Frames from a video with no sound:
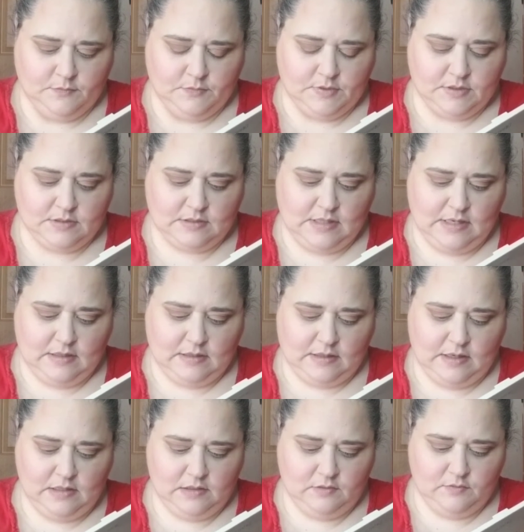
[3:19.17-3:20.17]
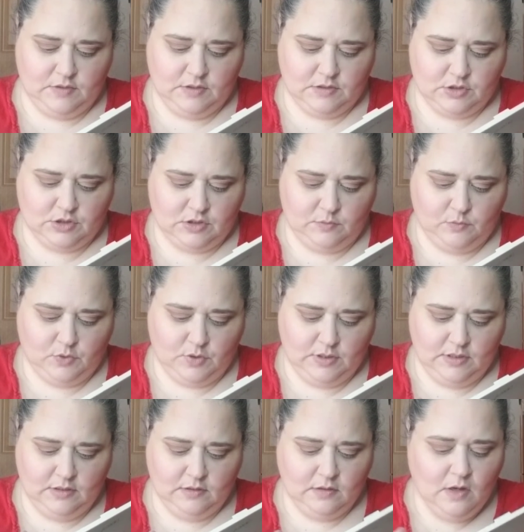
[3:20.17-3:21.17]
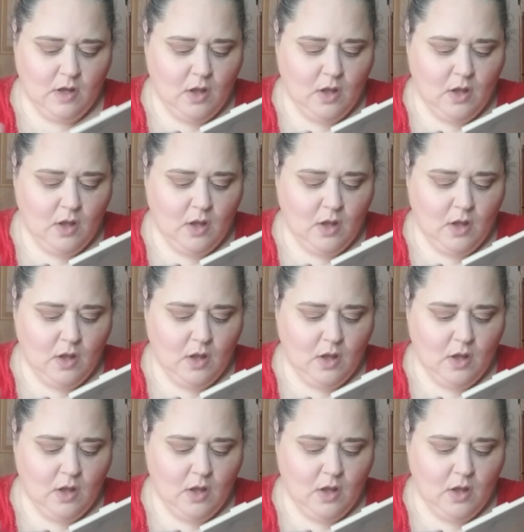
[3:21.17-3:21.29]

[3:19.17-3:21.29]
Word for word: It's got kind of a shimmery